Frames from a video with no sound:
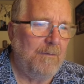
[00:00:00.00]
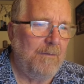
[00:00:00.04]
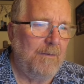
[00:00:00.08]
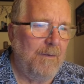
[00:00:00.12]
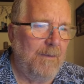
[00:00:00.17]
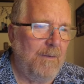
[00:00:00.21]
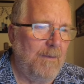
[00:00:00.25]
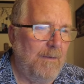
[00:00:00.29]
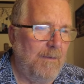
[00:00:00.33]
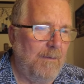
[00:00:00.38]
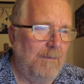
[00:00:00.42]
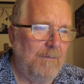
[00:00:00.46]

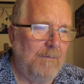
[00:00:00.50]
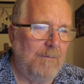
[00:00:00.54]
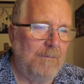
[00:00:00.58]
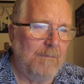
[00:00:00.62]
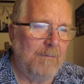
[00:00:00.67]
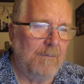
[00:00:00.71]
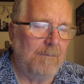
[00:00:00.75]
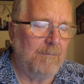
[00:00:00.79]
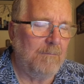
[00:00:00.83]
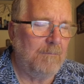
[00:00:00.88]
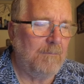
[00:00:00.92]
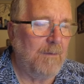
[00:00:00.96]
and
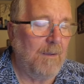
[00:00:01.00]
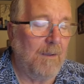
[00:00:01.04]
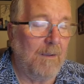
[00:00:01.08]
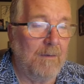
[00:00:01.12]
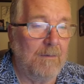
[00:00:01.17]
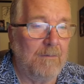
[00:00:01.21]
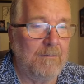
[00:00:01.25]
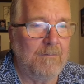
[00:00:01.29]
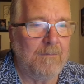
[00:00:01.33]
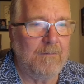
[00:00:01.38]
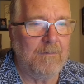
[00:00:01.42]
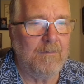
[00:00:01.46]
oh
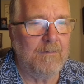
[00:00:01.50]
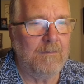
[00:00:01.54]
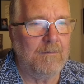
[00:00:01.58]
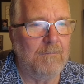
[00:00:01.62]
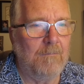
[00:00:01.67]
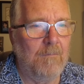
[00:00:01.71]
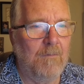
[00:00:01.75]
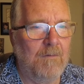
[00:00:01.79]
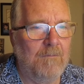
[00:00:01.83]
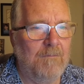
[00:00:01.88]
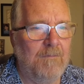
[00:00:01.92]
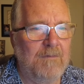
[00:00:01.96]
gosh,
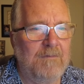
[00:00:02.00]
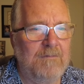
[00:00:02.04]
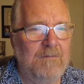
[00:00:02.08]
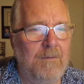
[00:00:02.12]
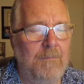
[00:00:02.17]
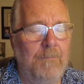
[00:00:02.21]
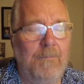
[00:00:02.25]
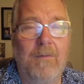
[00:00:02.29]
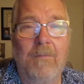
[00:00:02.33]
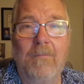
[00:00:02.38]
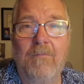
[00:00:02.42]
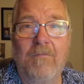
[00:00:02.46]
wherever I've seen
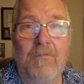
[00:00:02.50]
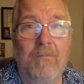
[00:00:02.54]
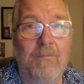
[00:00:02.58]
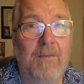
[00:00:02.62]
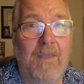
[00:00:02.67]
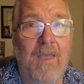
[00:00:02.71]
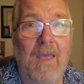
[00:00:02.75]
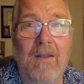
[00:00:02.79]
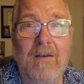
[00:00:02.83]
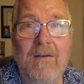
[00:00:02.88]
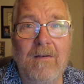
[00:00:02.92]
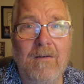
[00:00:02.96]
people from
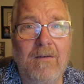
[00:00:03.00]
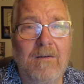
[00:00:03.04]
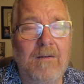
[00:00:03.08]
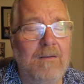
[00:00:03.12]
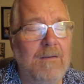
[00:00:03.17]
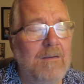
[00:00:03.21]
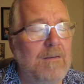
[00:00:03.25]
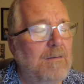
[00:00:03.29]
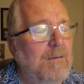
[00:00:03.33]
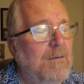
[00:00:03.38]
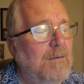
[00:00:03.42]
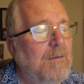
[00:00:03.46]

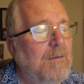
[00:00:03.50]
Canada.